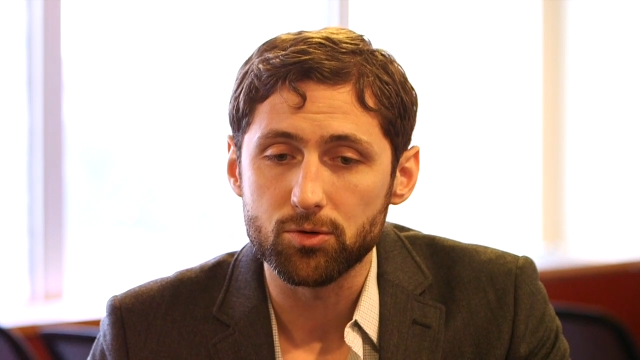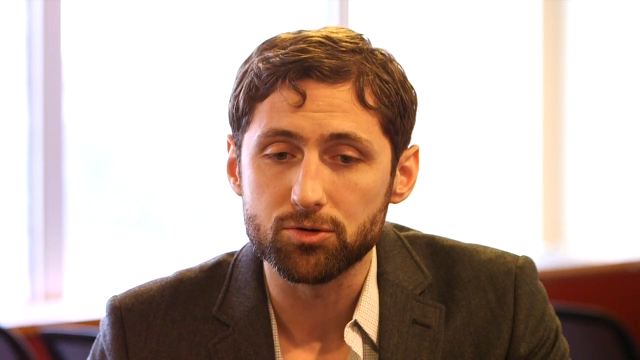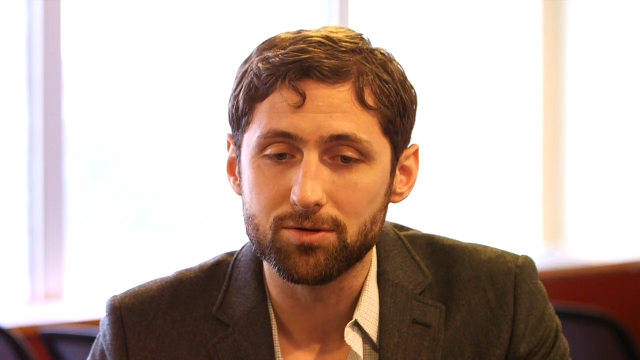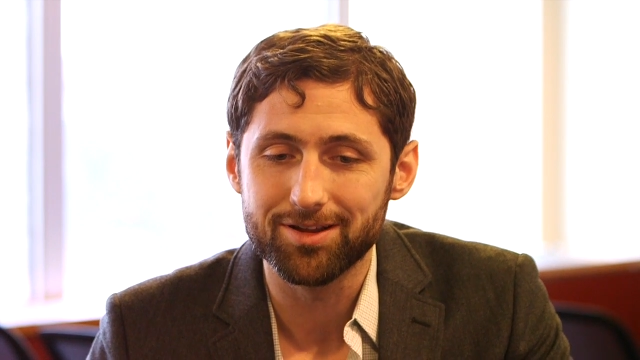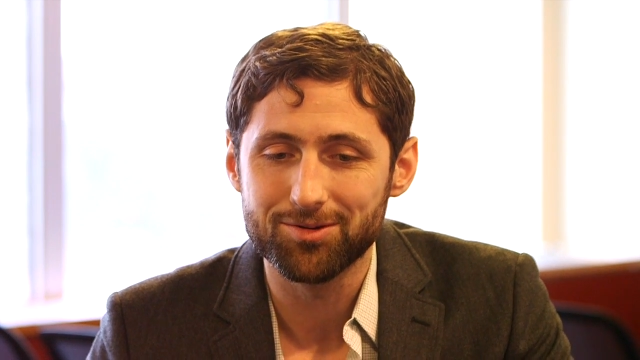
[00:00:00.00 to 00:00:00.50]
we
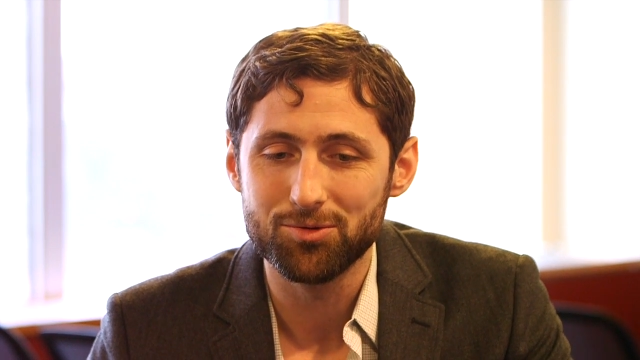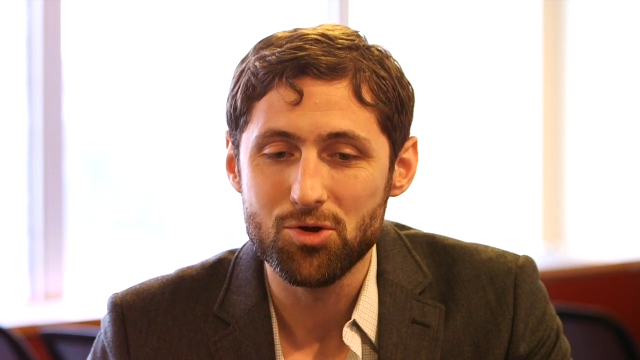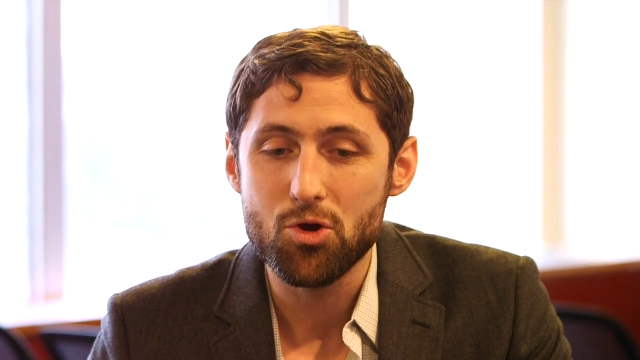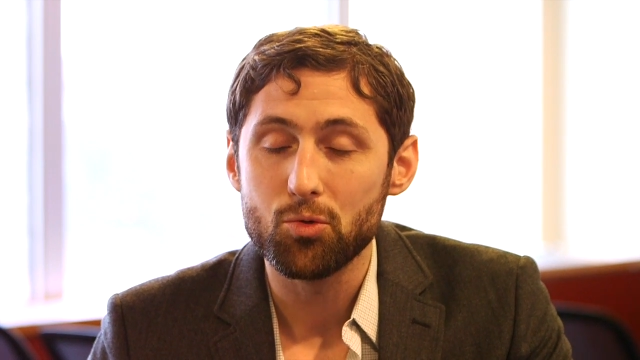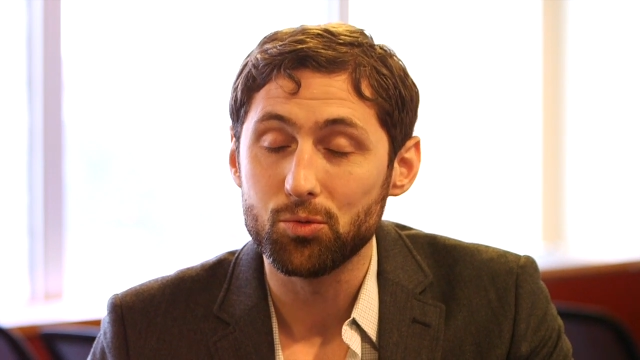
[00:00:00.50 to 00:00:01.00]
should
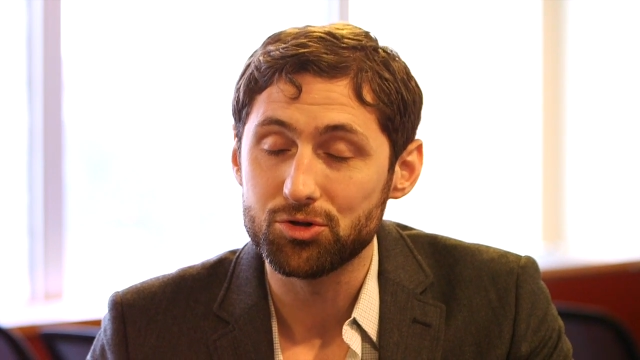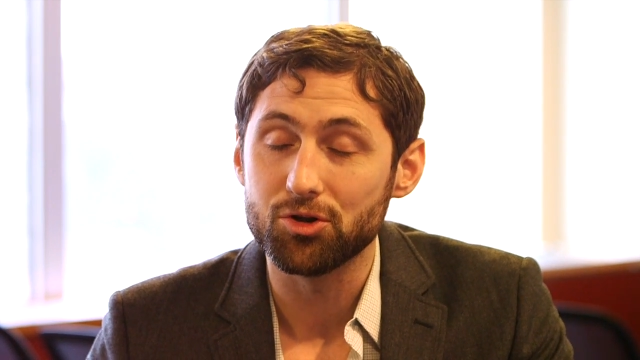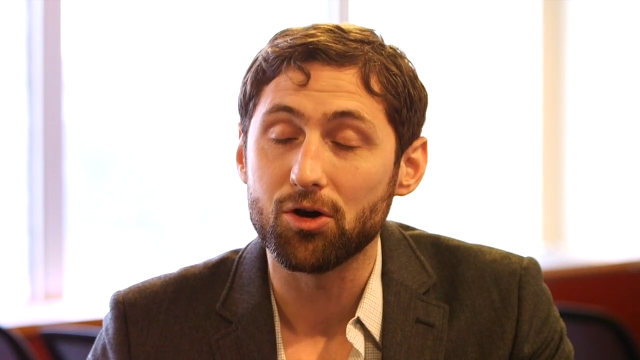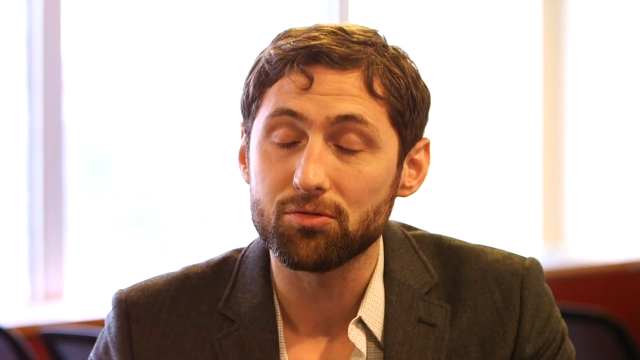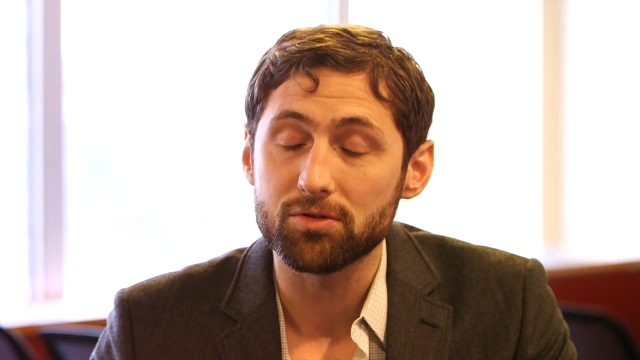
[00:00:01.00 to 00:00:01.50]
we
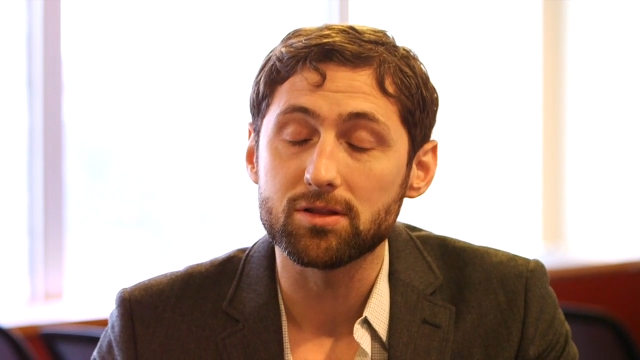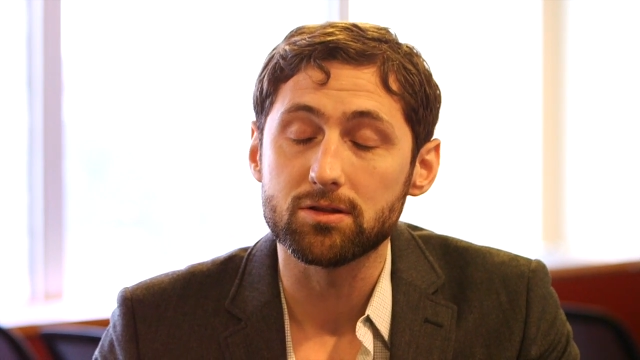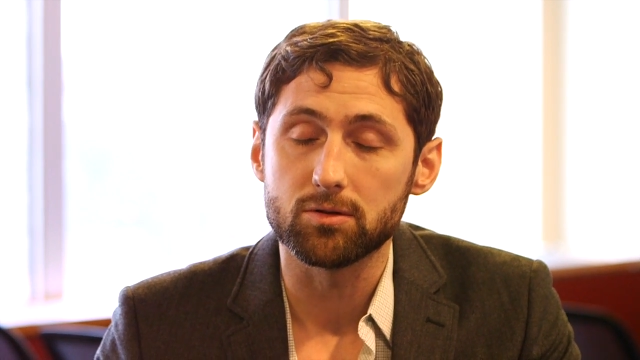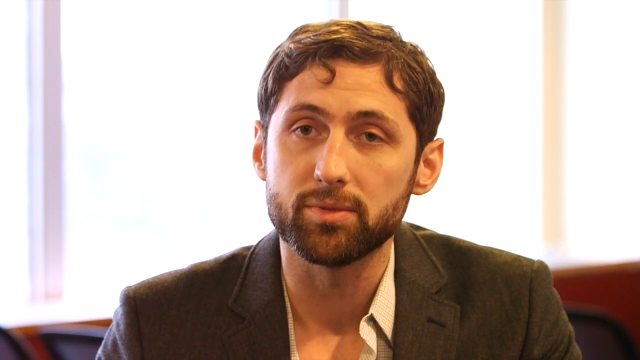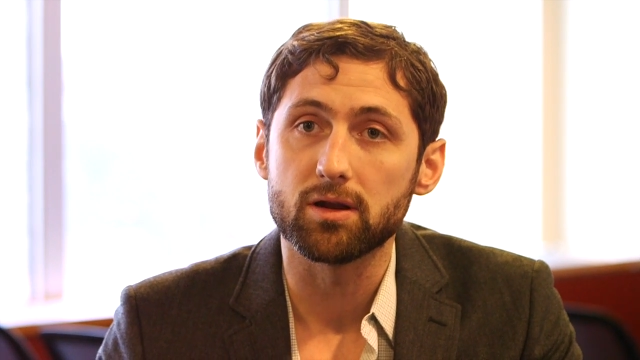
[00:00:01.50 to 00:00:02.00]
should all feel a
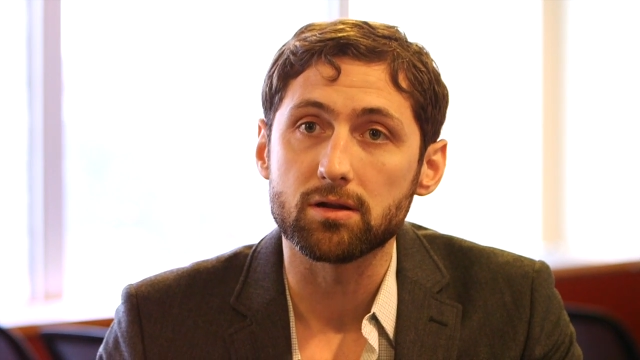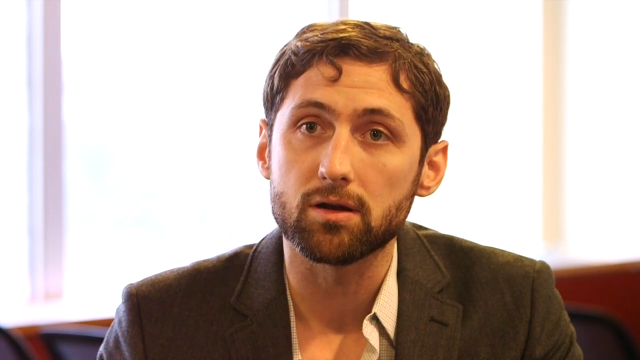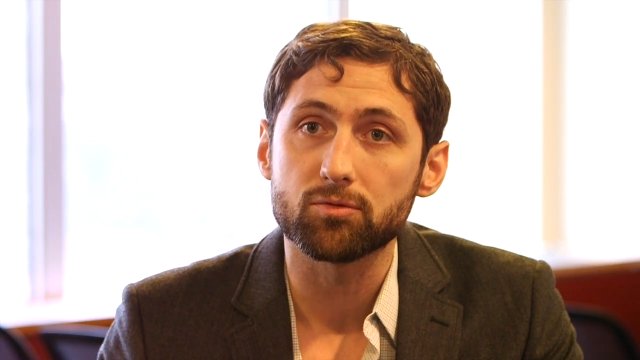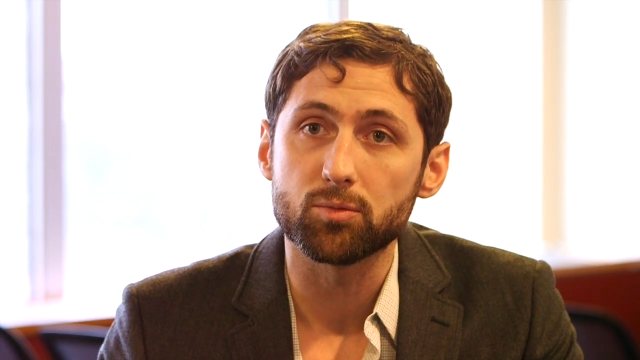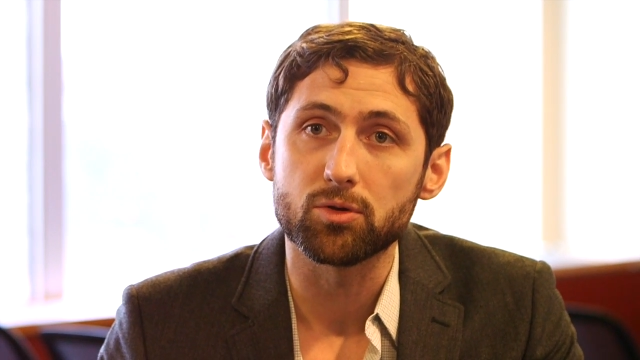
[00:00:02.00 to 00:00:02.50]
little bit
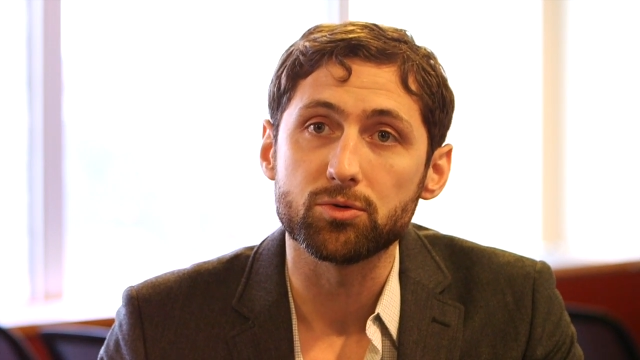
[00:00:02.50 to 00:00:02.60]
uncomfortable.